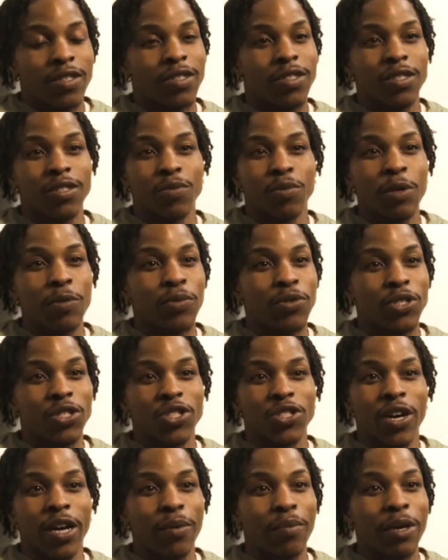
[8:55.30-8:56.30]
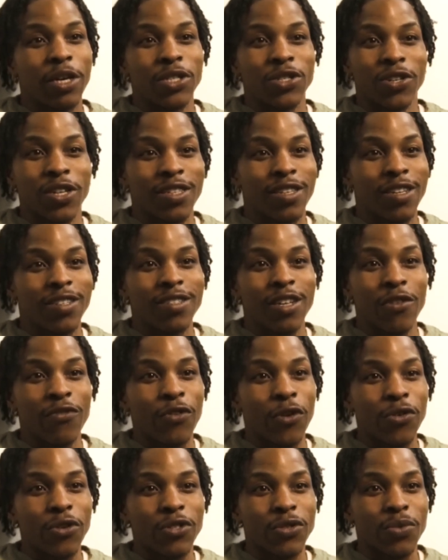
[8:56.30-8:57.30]
It's just people just trying to make sure that they stay
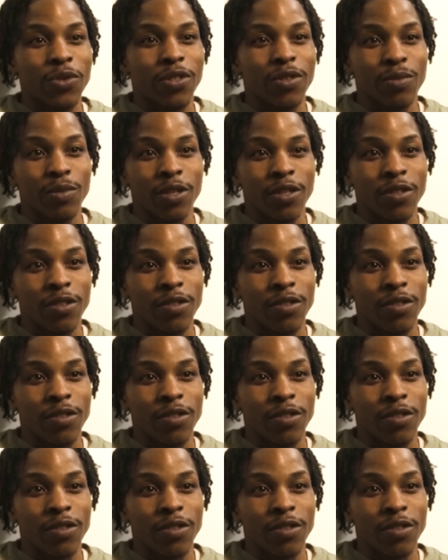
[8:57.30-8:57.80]
focused with it. Man.